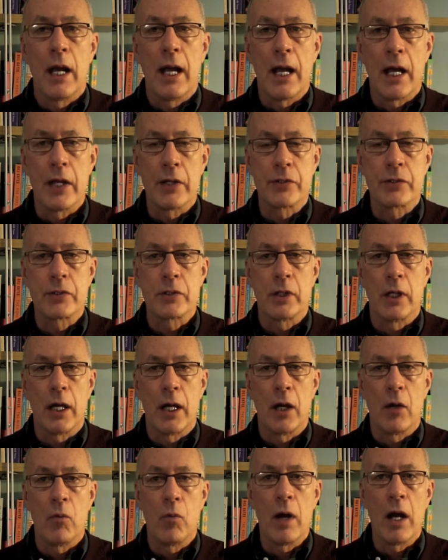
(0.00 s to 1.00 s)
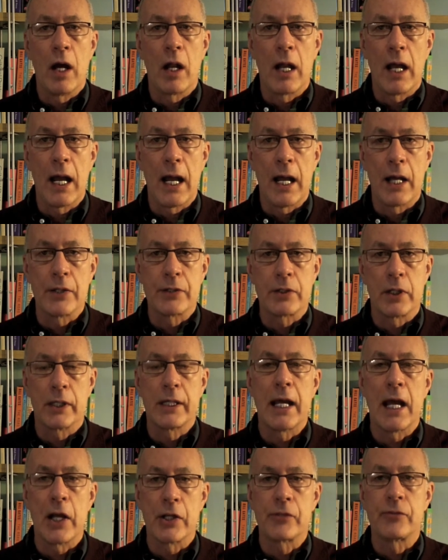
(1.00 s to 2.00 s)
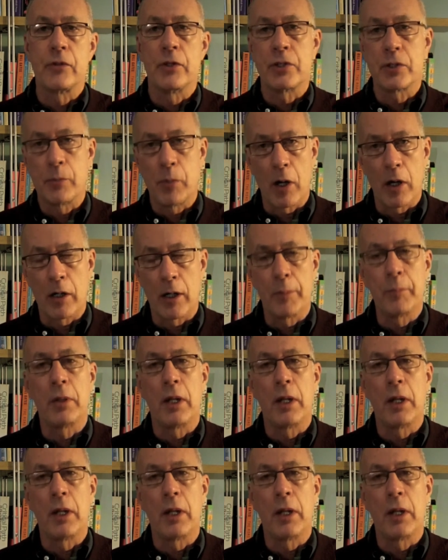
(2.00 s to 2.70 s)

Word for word: as well as accounts for smarter